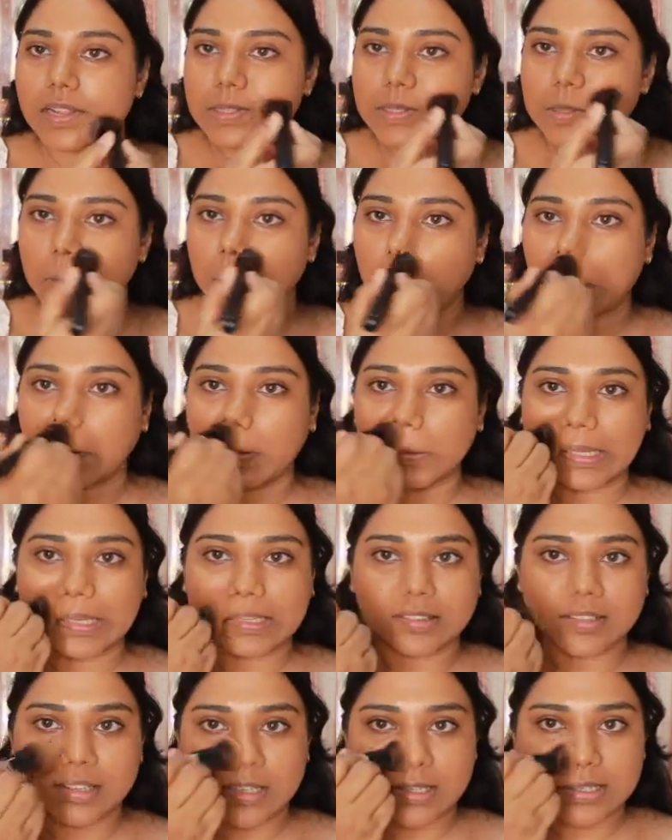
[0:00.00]
So
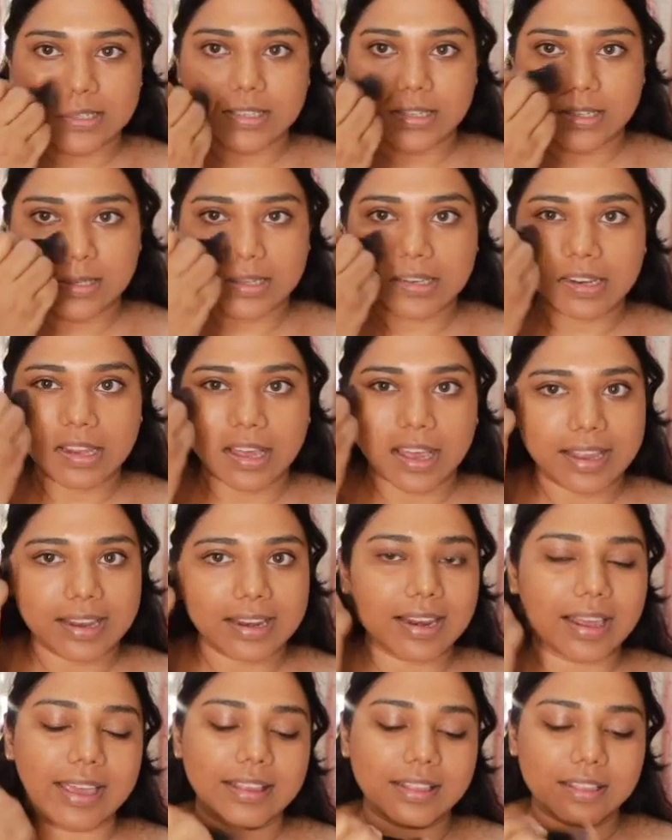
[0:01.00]
that's the reason I
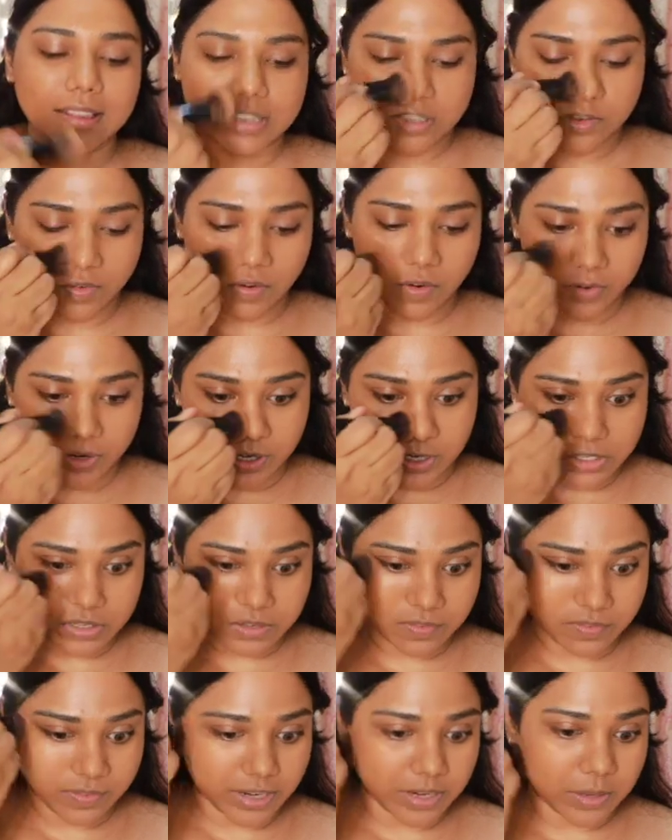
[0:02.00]
like this
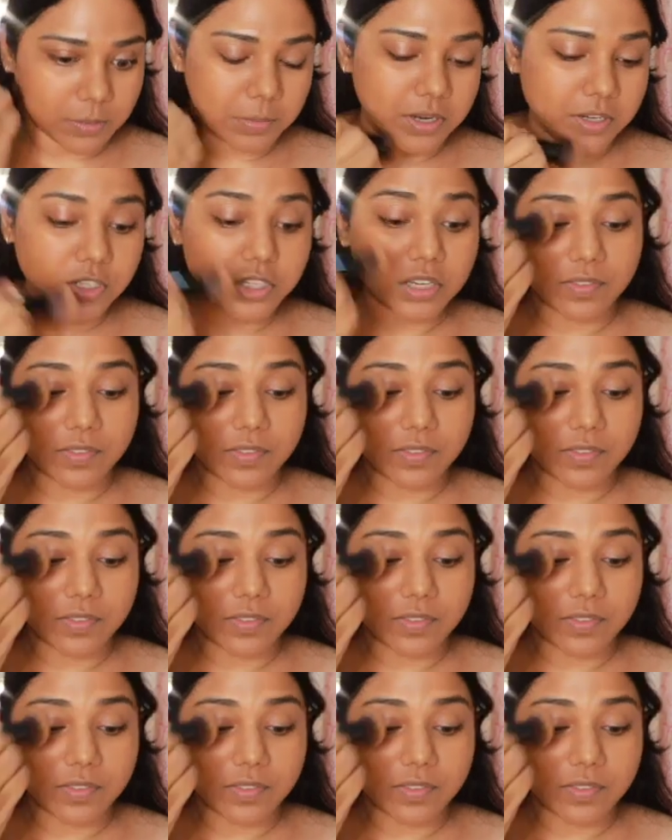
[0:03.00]
foundation very much,